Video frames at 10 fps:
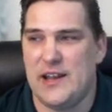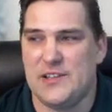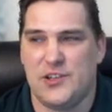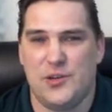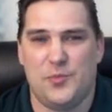
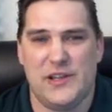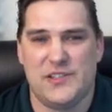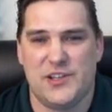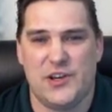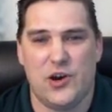is a good place
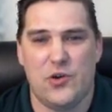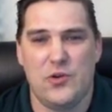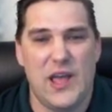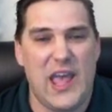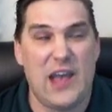to go
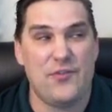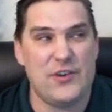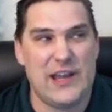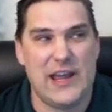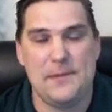every
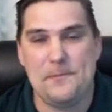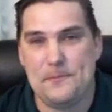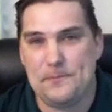day.